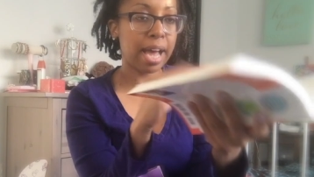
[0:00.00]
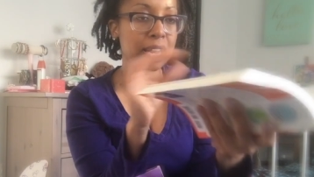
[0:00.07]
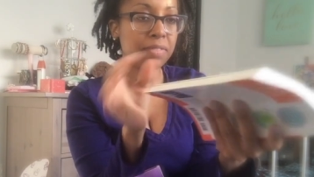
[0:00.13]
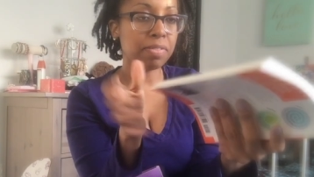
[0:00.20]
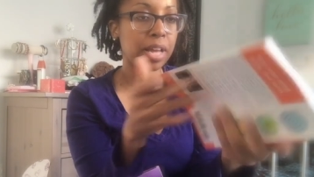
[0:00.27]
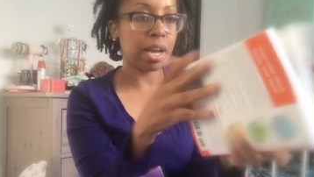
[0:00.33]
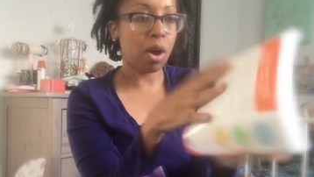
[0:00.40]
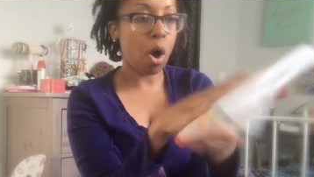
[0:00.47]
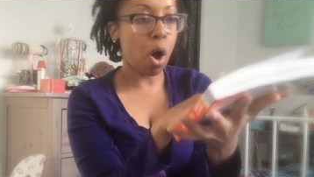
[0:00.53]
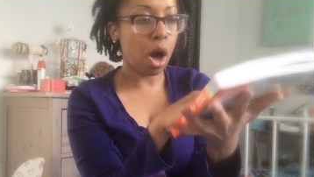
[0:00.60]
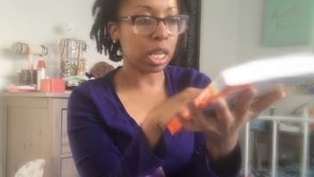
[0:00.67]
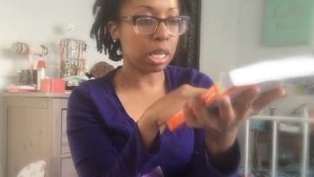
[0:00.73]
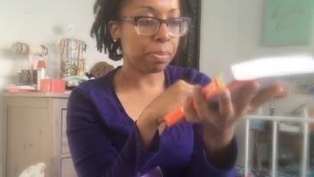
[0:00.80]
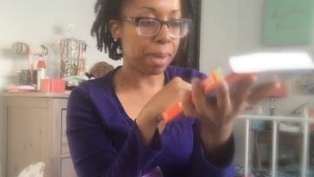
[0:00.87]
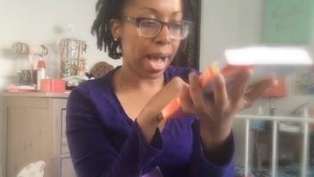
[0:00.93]
kind of like
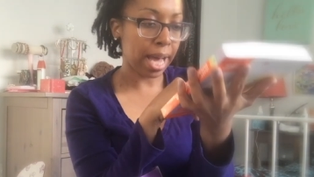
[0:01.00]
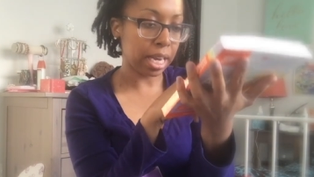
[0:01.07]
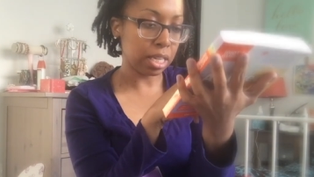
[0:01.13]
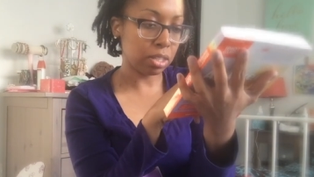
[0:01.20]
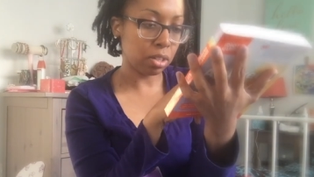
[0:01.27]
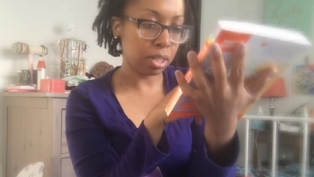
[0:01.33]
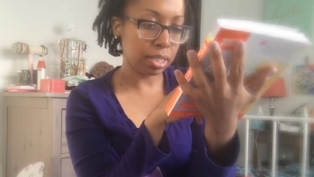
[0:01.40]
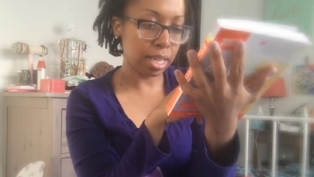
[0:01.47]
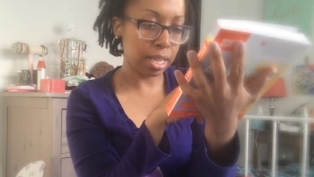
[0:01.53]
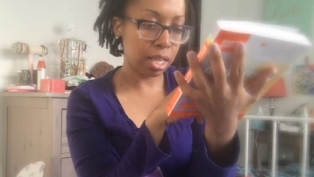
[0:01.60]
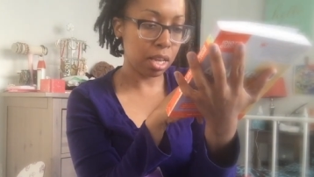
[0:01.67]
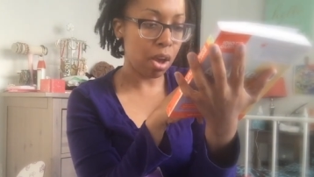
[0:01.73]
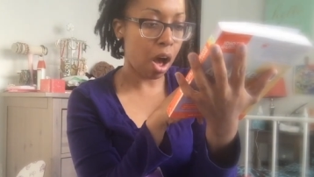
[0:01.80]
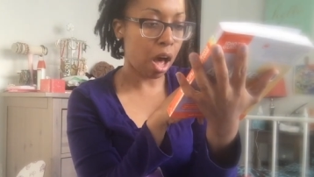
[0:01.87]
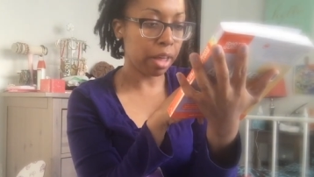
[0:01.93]
all about it. So it looks like
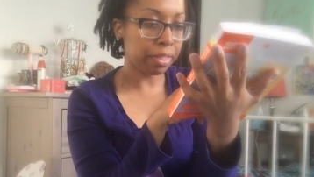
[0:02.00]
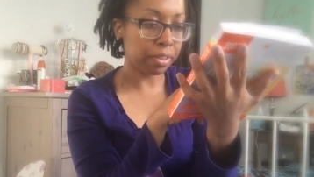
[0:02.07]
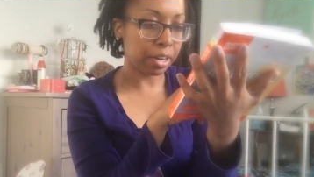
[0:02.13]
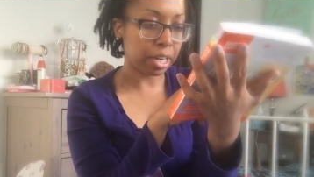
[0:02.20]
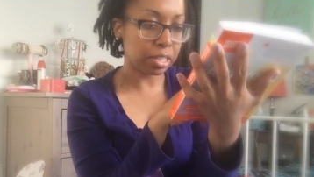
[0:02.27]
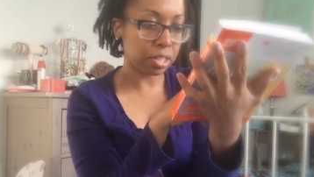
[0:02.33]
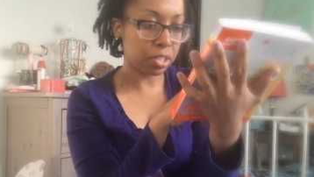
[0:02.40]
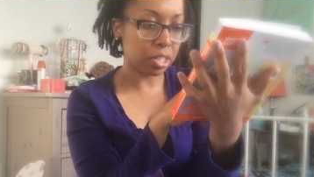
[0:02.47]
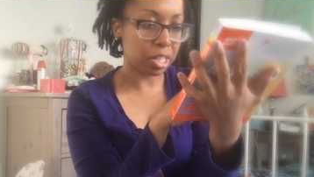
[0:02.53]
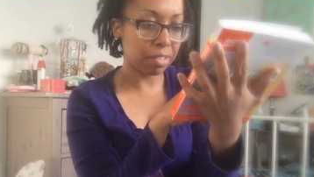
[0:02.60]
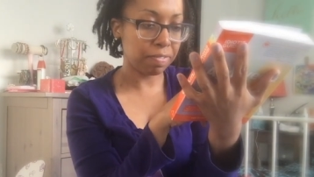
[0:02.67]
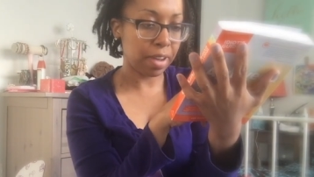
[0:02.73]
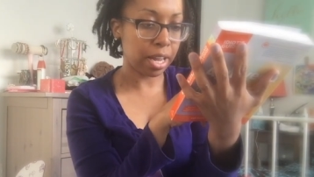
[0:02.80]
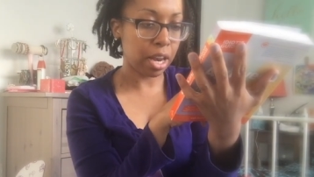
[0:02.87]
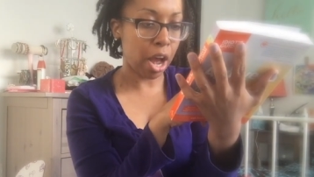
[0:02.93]
the author is a
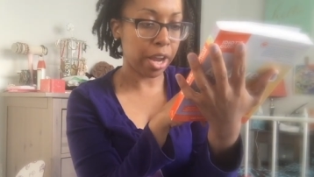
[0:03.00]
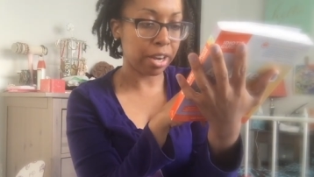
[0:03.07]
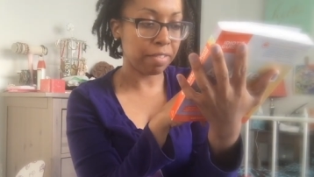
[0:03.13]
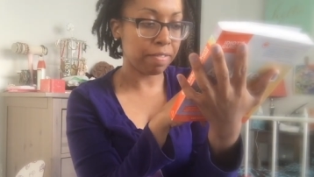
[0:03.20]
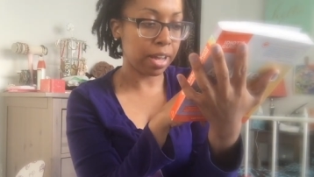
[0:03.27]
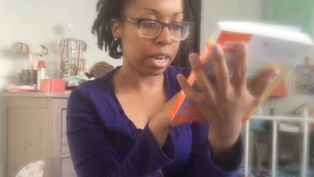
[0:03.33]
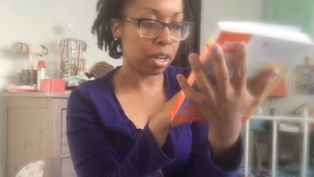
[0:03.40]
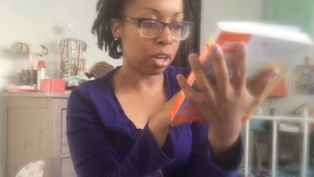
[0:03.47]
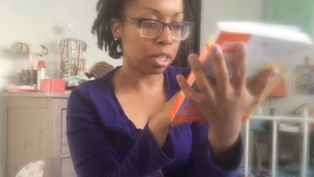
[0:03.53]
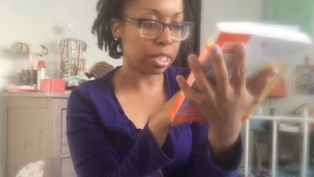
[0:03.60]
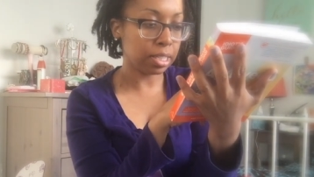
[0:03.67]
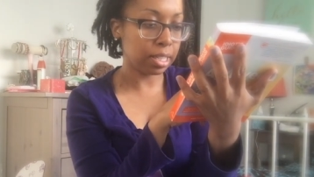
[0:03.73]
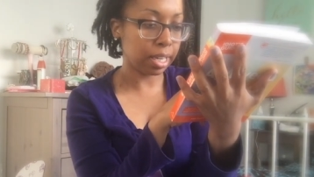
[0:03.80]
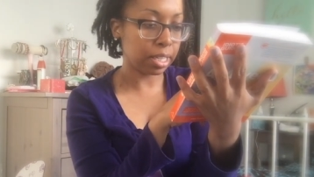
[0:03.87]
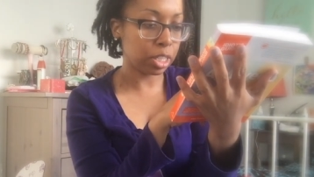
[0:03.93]
certified Ayurvedic,
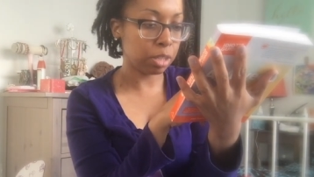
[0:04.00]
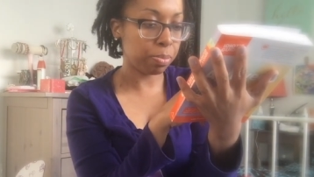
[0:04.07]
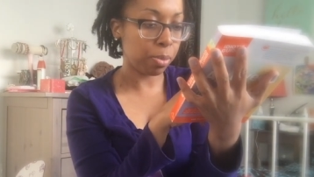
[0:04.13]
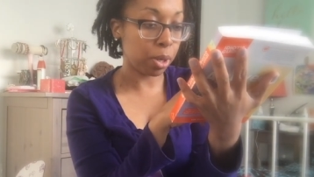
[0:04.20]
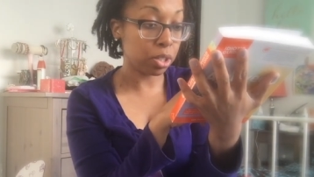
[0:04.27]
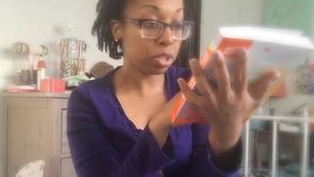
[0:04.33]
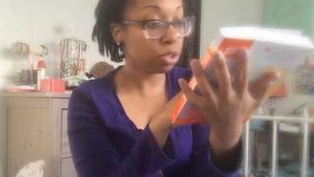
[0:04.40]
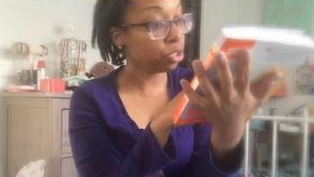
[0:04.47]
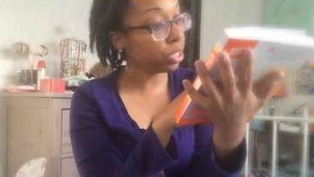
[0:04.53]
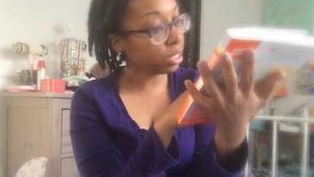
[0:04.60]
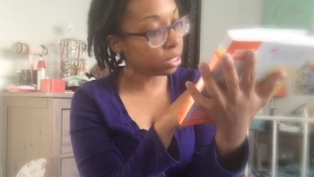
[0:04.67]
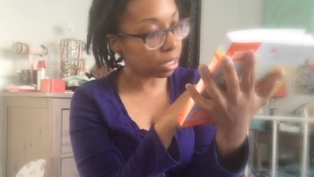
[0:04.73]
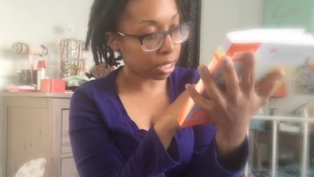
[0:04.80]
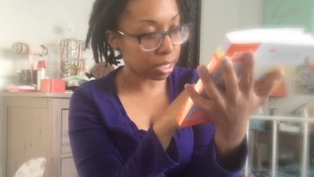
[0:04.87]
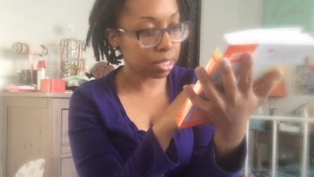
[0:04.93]
holistic, and sports
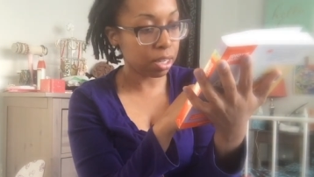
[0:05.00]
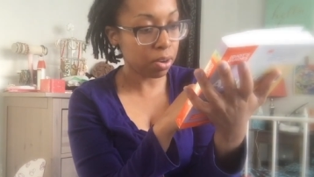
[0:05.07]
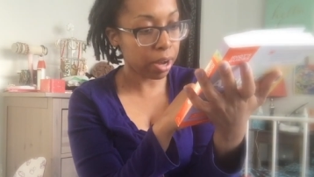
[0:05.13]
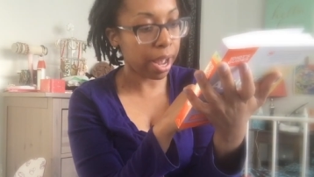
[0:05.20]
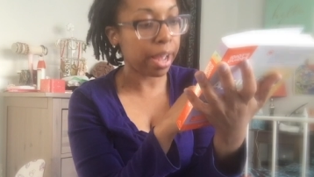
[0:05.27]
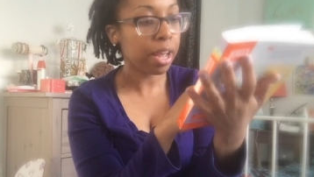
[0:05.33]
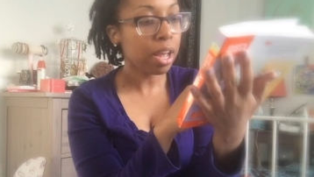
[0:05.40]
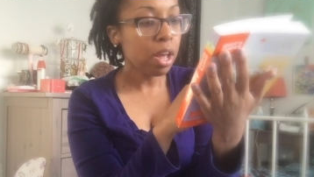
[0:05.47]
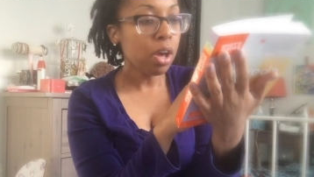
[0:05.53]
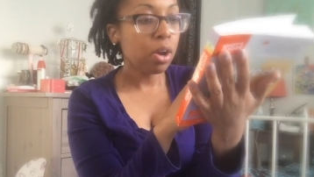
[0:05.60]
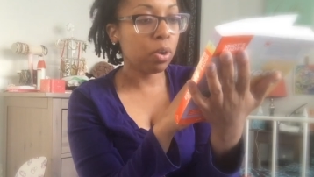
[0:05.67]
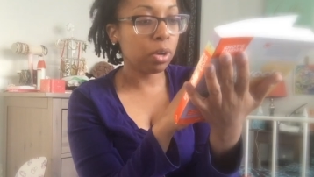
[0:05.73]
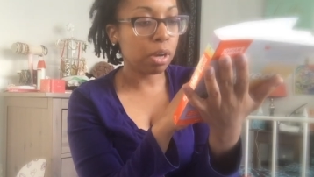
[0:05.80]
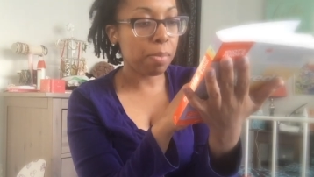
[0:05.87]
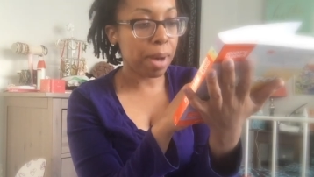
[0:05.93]
nutritionist, okay,
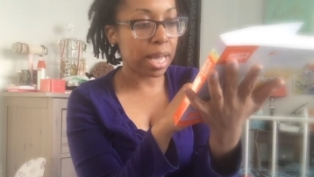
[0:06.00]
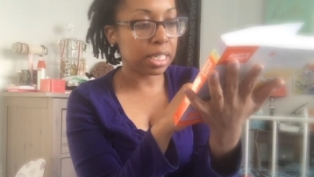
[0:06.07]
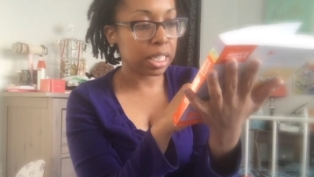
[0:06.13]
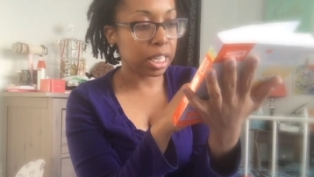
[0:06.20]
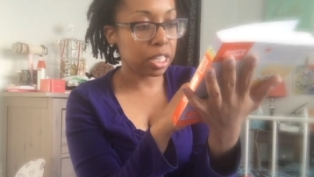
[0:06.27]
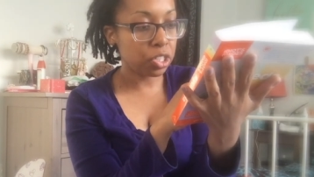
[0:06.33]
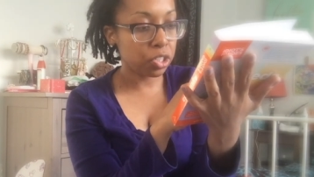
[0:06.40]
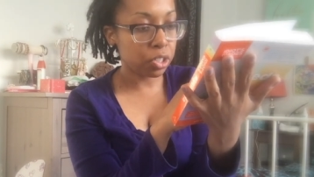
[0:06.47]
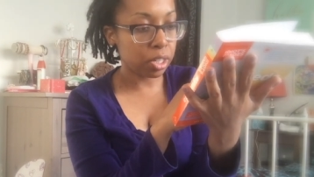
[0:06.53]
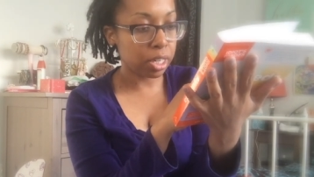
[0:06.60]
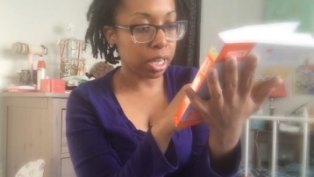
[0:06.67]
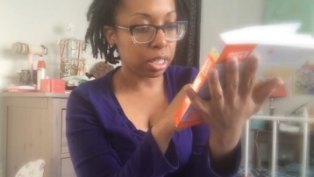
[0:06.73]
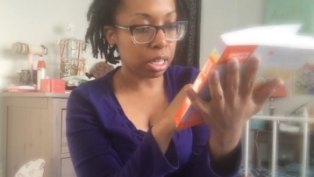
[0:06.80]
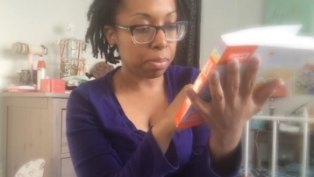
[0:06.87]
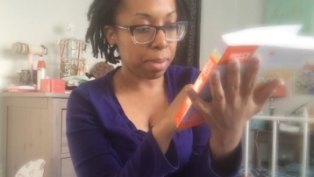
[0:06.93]
who combines
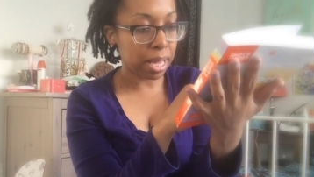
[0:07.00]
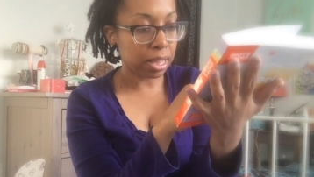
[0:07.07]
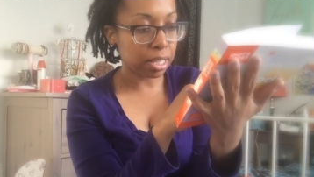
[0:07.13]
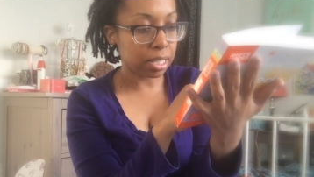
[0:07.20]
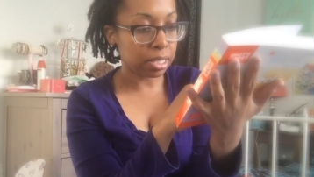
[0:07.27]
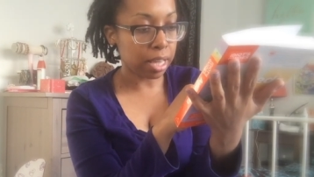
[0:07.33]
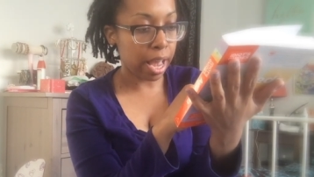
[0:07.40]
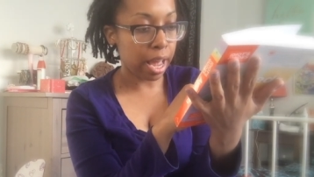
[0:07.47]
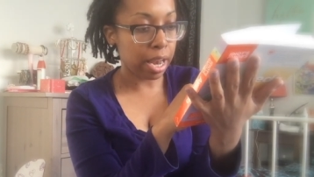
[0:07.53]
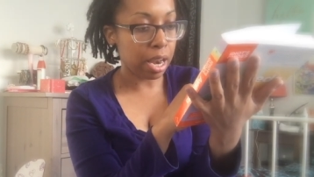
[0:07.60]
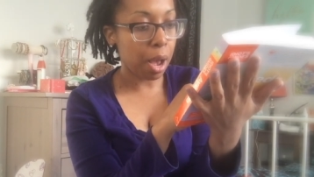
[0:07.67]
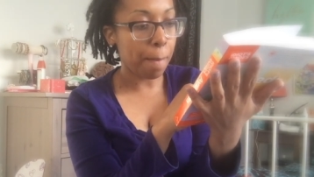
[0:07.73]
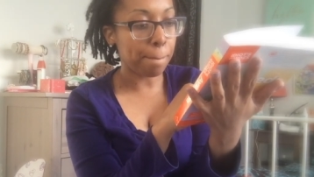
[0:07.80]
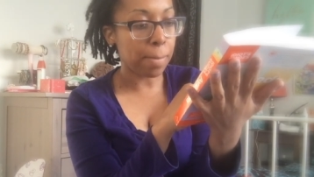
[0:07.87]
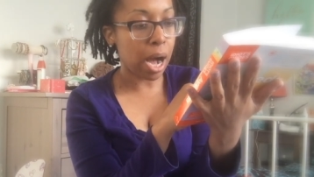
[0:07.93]
Eastern healing methods
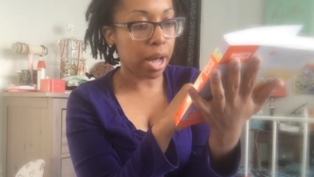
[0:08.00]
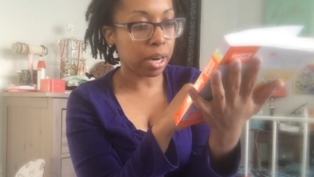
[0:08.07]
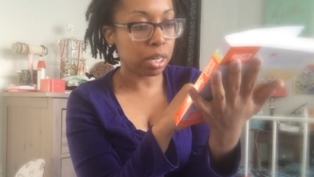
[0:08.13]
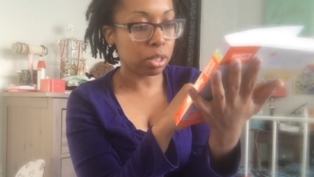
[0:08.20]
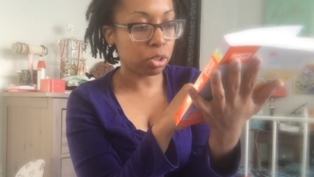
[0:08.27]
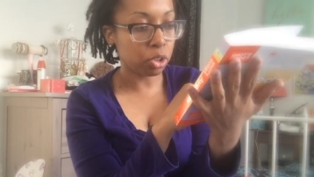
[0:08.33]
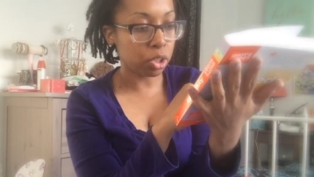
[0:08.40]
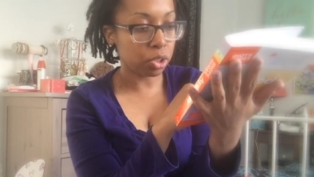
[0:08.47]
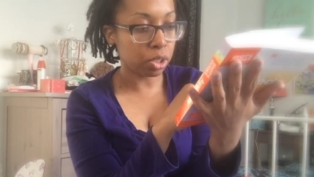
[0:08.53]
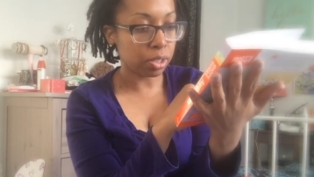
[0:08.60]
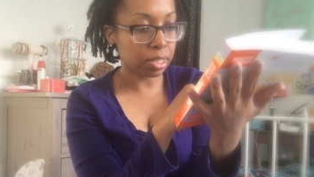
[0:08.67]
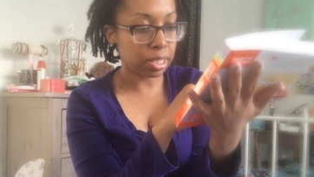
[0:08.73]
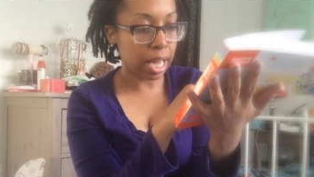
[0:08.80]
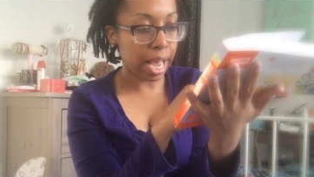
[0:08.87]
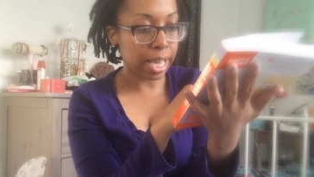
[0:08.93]
and modern
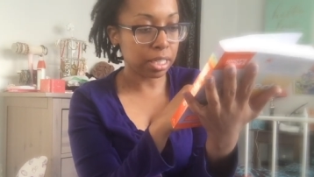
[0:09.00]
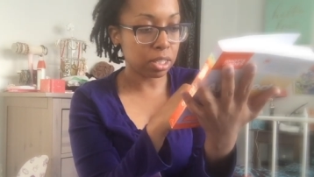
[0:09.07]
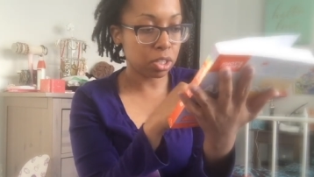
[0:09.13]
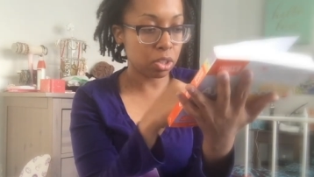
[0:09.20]
nutritional science.